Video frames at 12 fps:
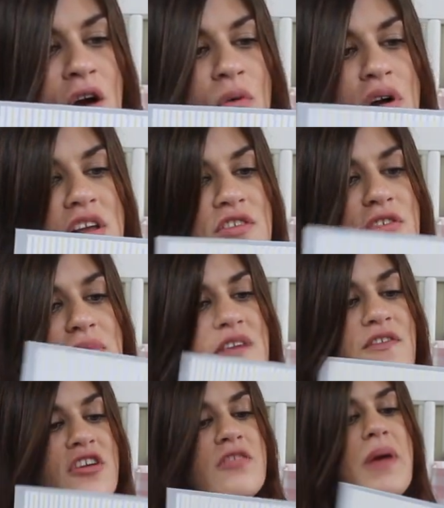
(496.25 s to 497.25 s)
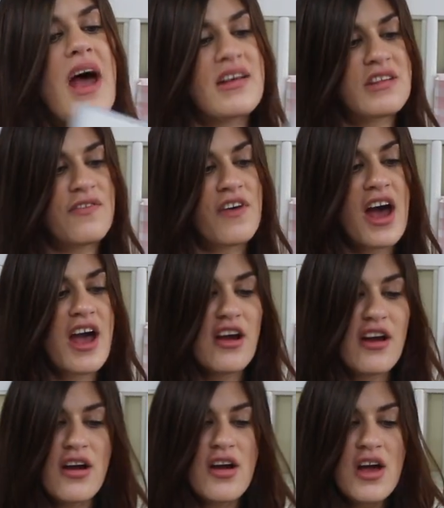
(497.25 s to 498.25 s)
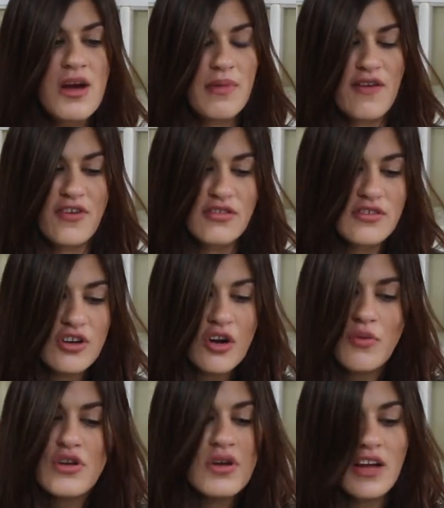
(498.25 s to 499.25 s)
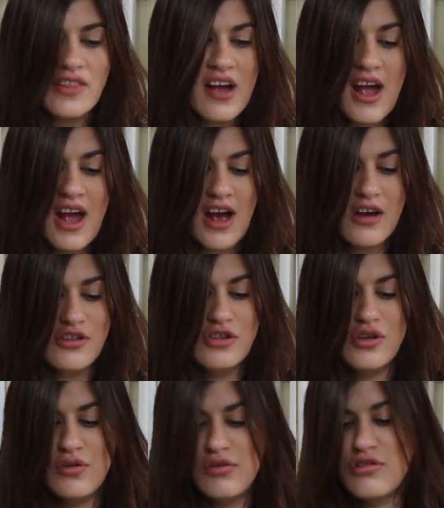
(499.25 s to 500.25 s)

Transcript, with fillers: One is for my first pacifier, my first curl when you cut their hair, 2